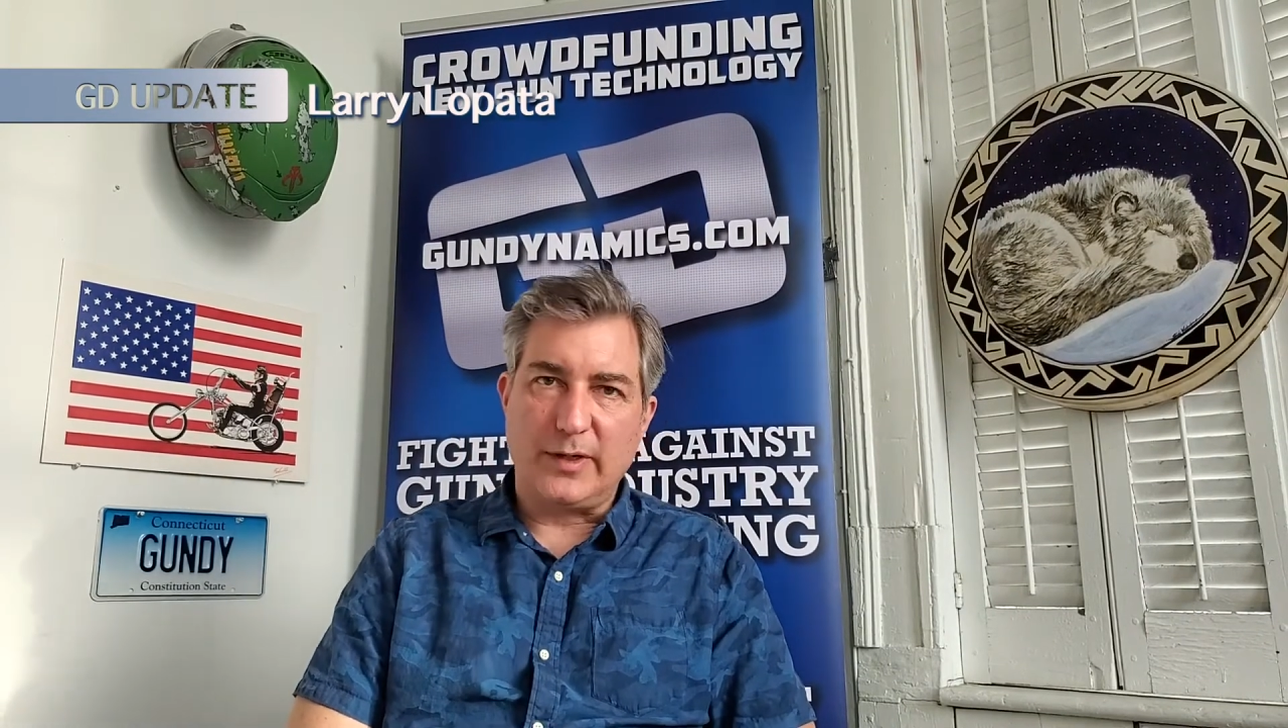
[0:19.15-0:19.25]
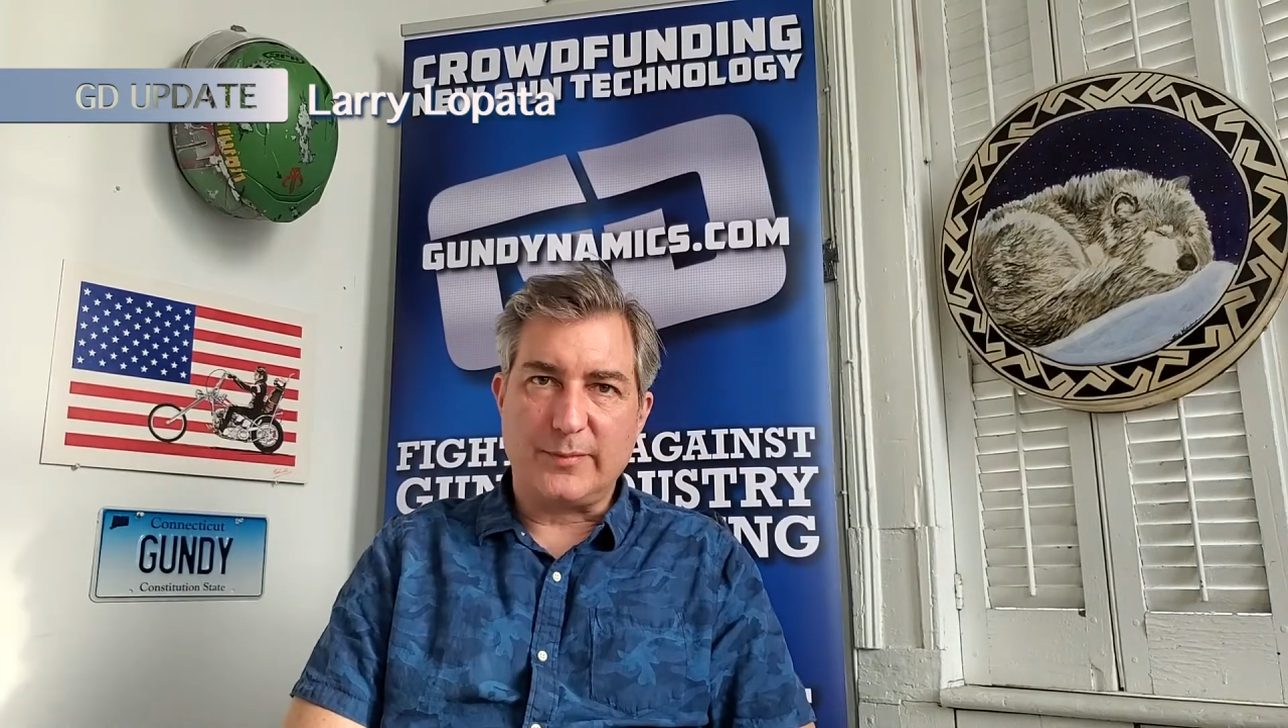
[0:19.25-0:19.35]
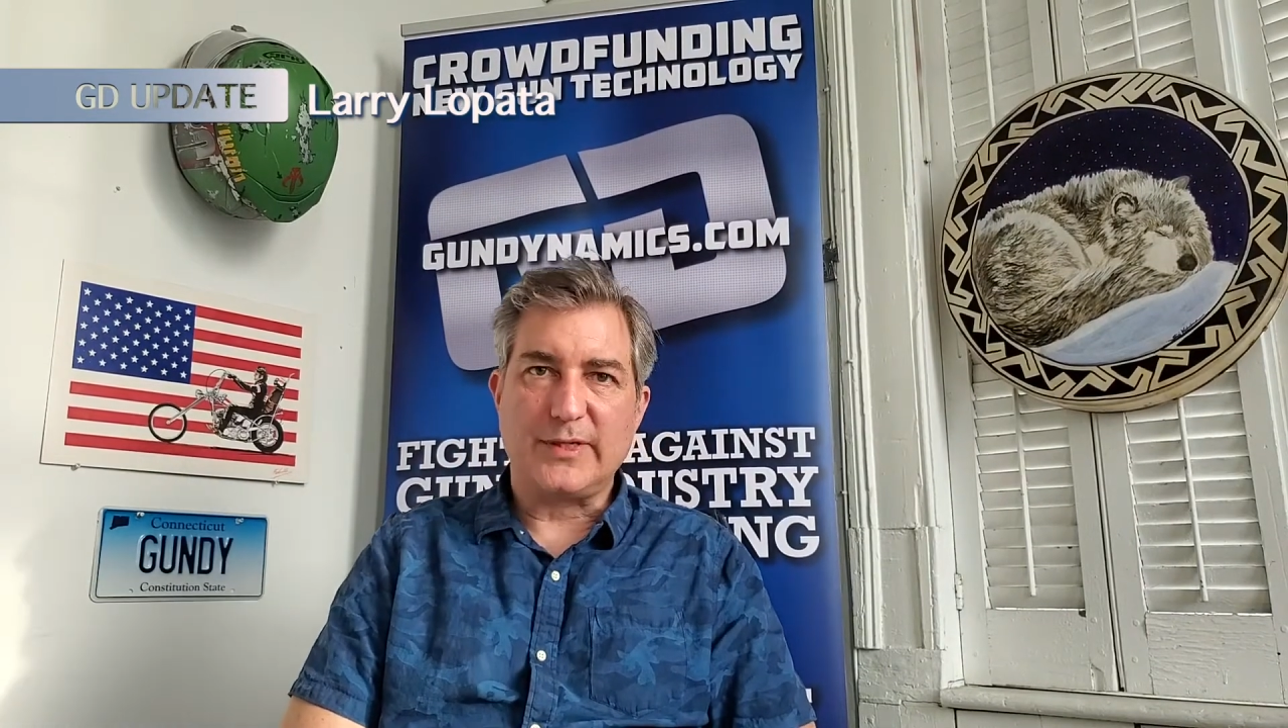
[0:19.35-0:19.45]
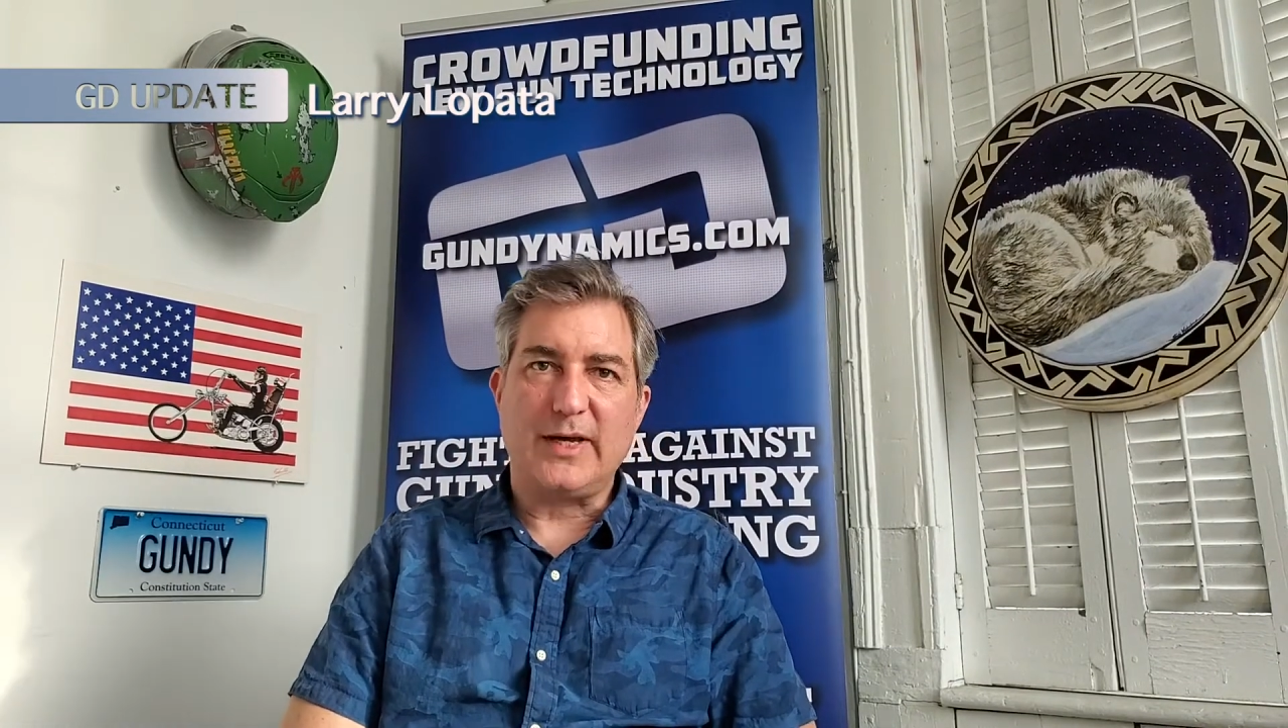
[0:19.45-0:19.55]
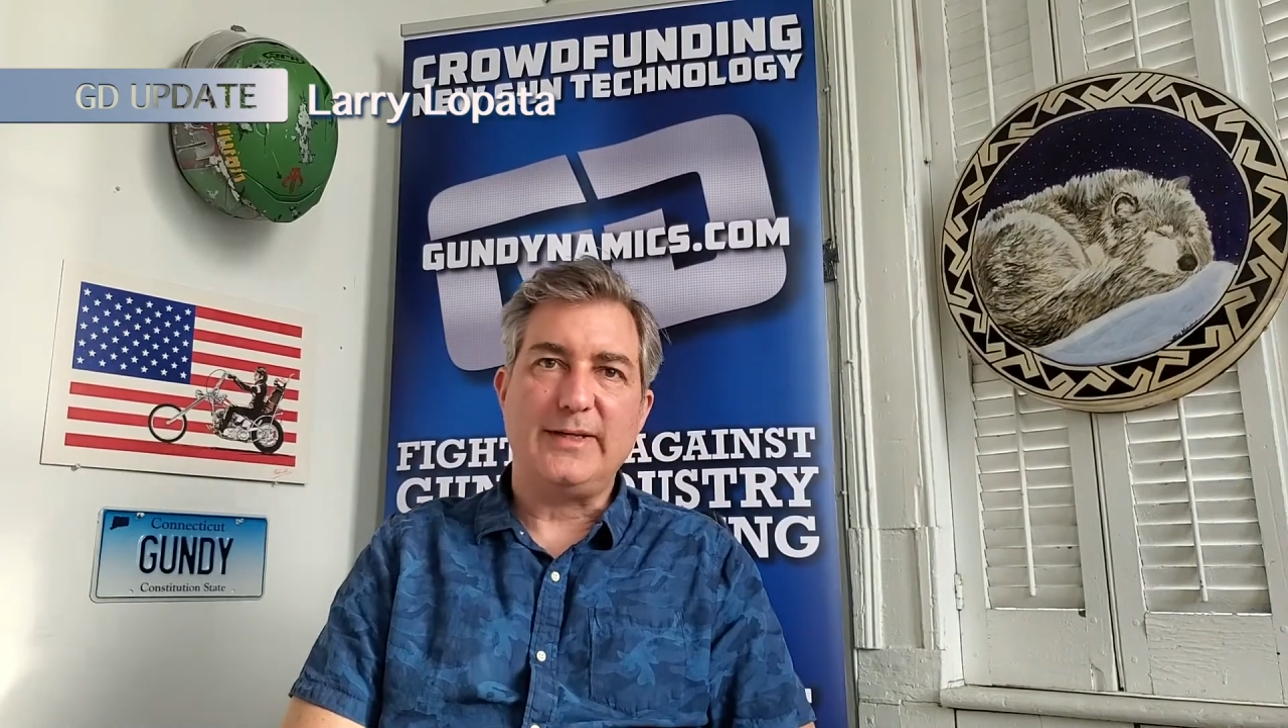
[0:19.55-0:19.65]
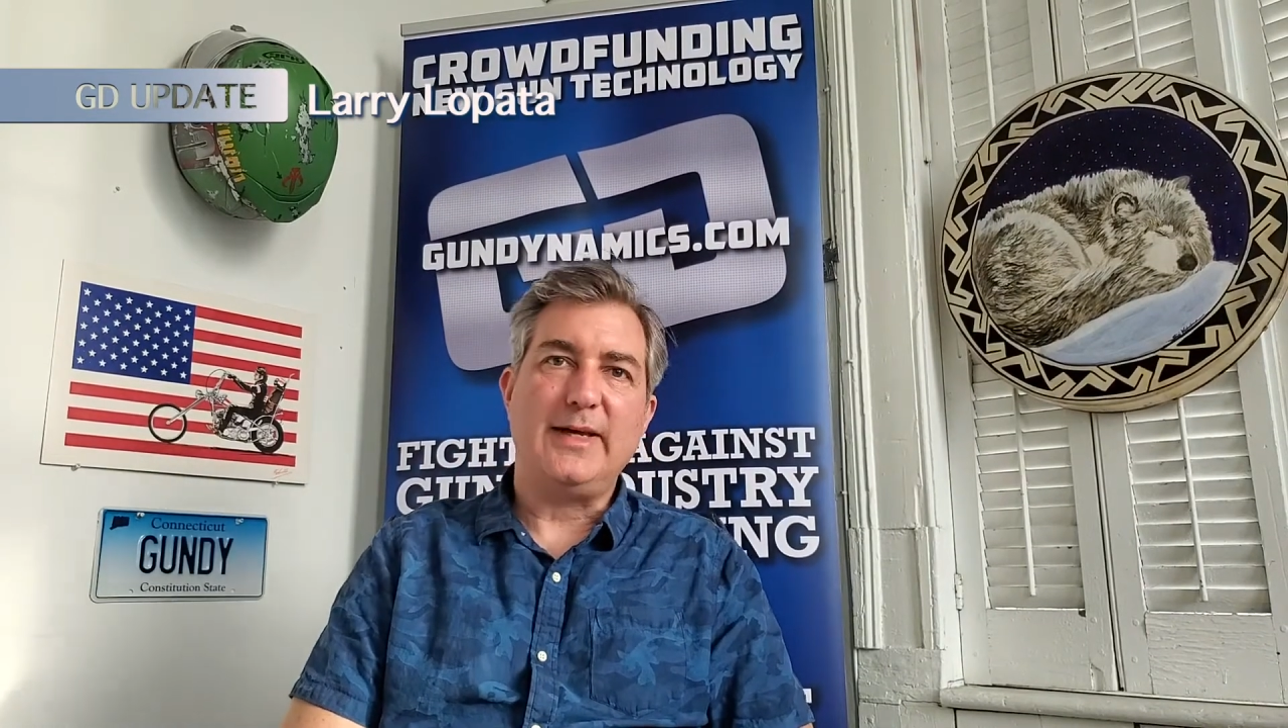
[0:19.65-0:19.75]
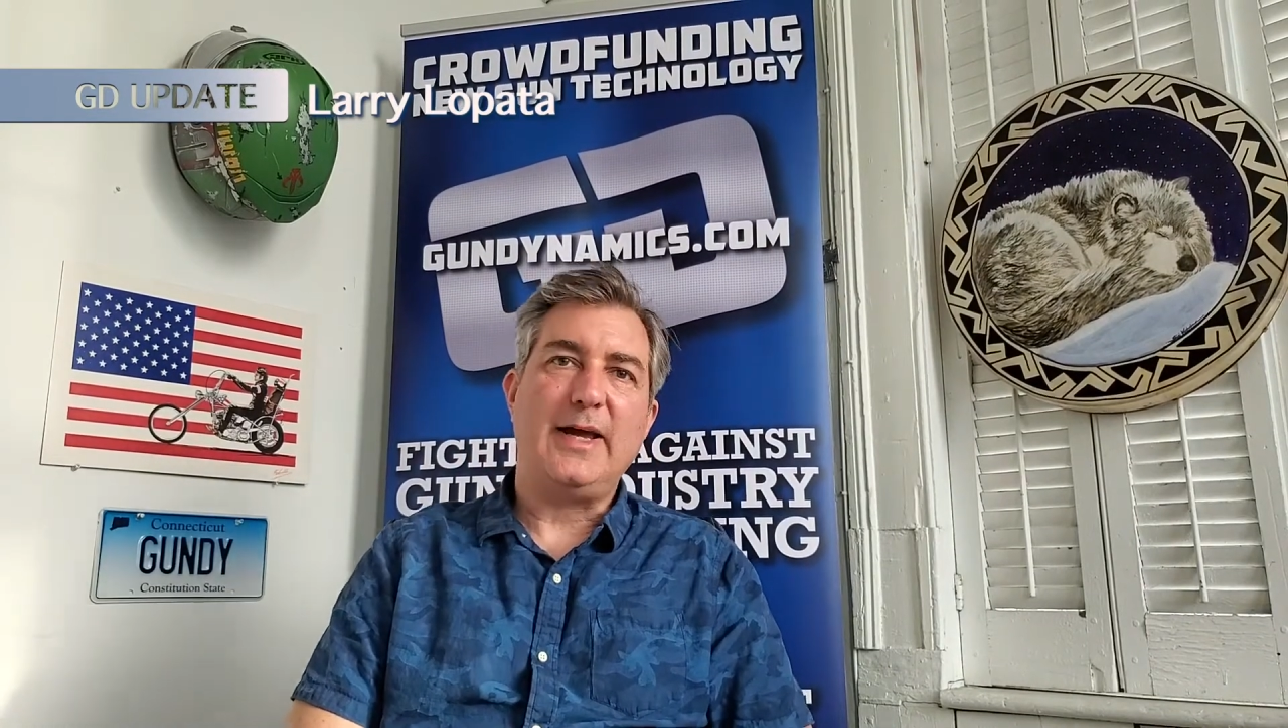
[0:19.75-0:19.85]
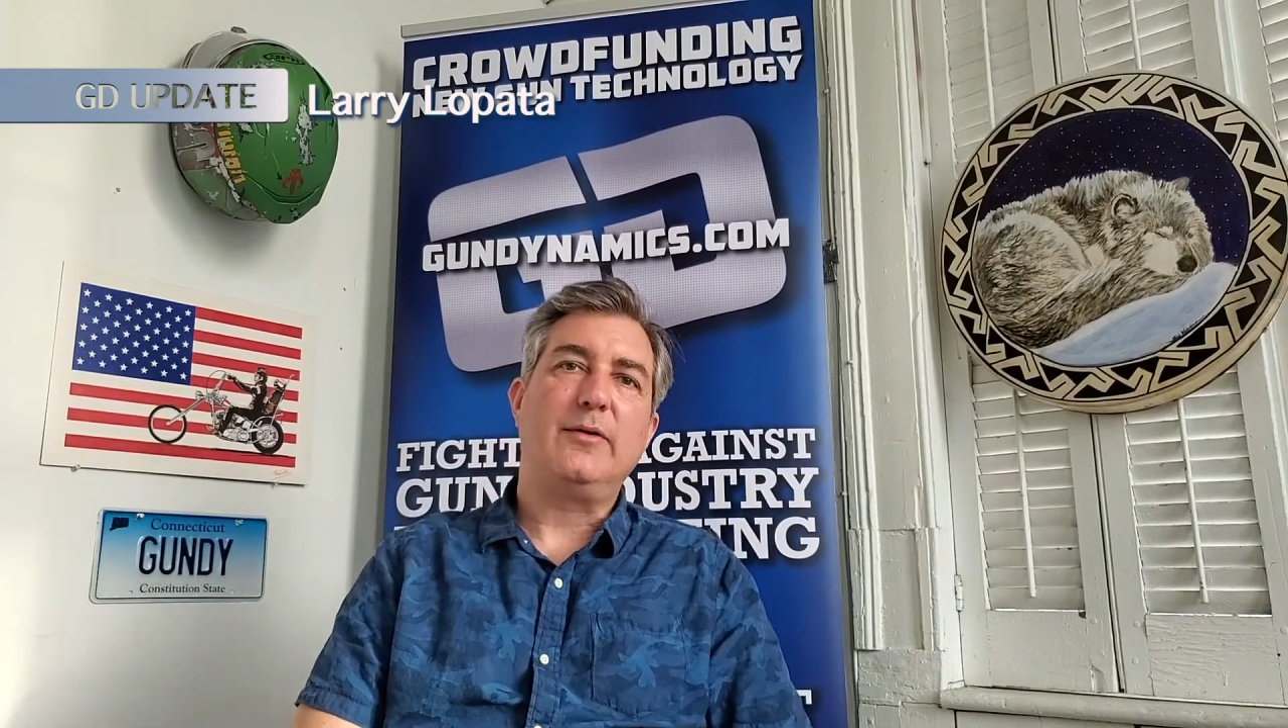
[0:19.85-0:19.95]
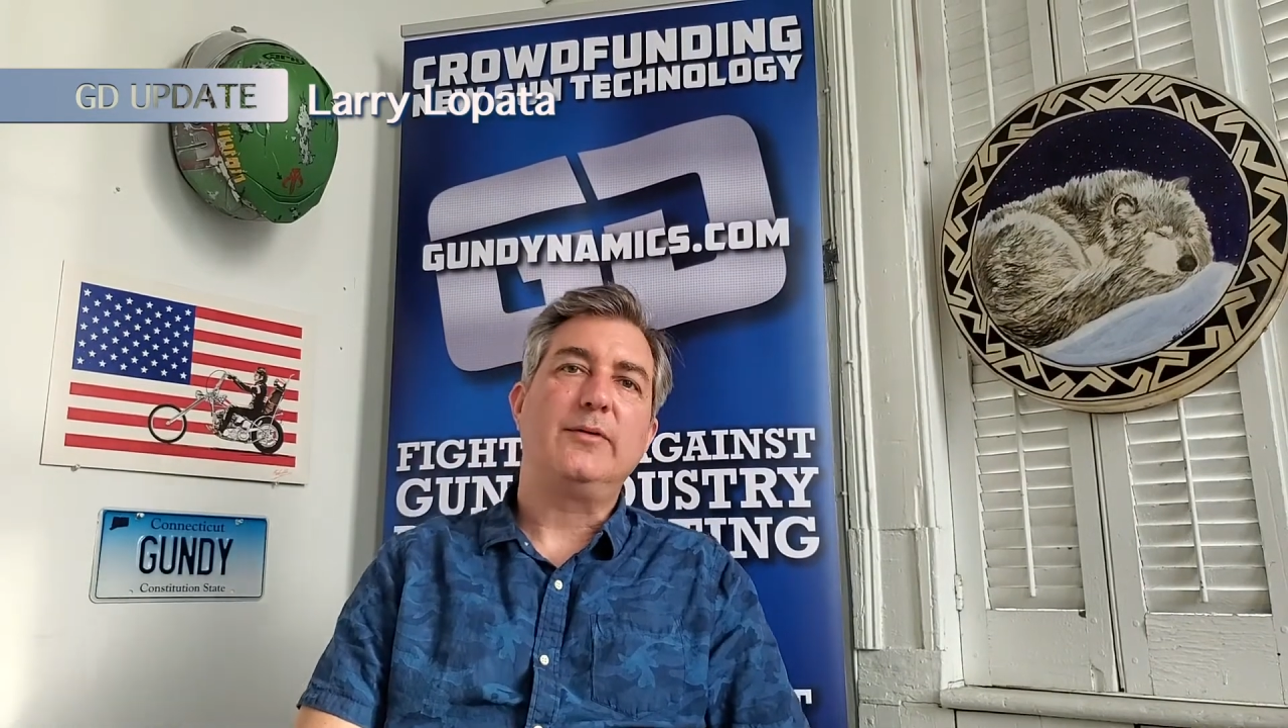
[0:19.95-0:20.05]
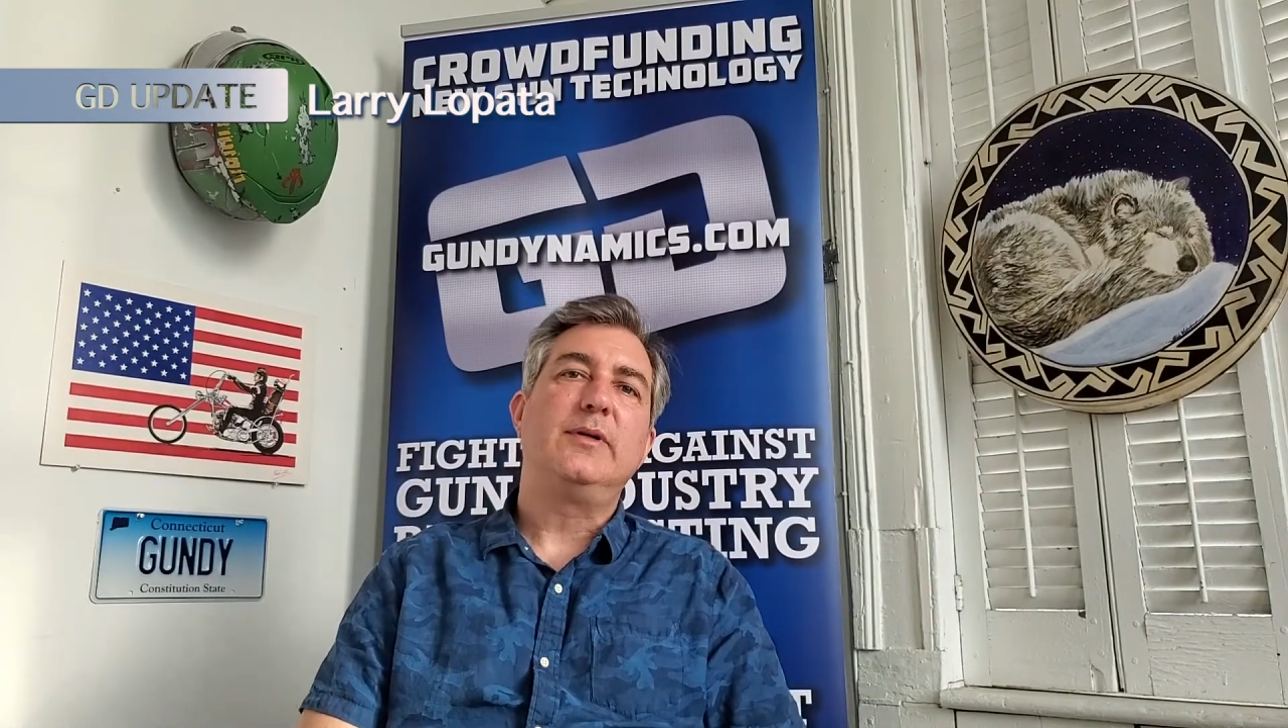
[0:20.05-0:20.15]
upside
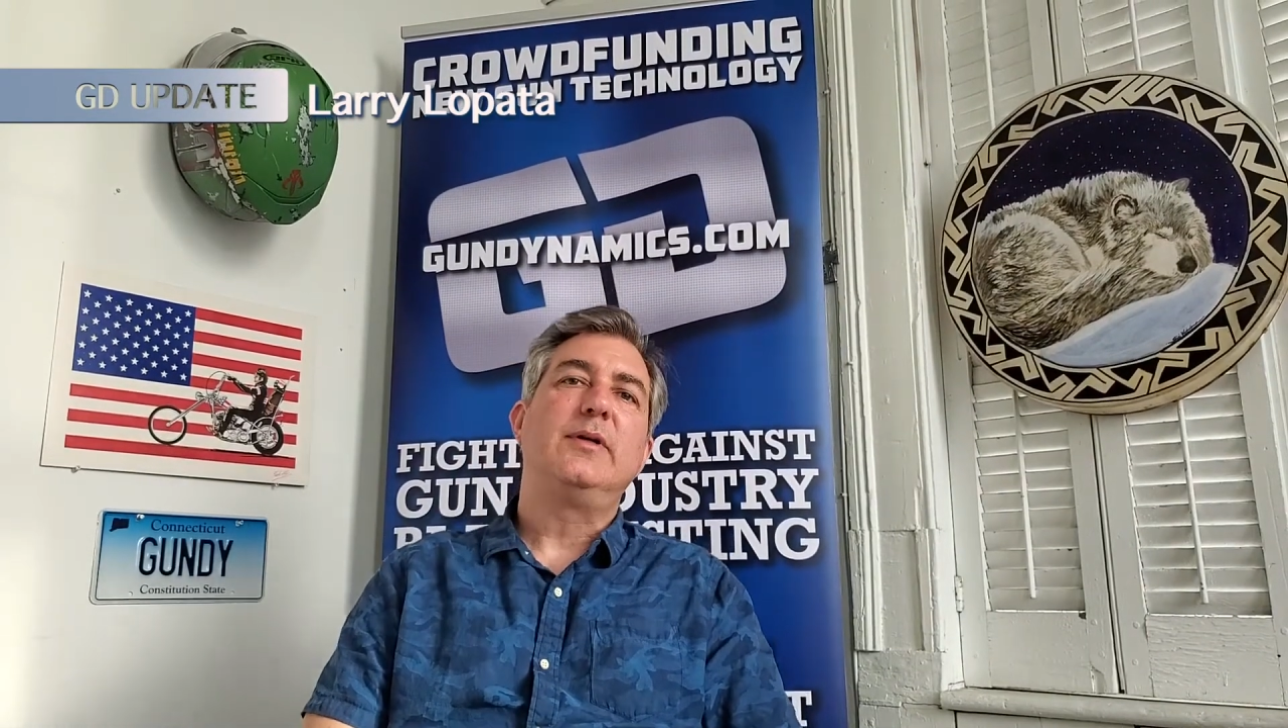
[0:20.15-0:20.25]
down.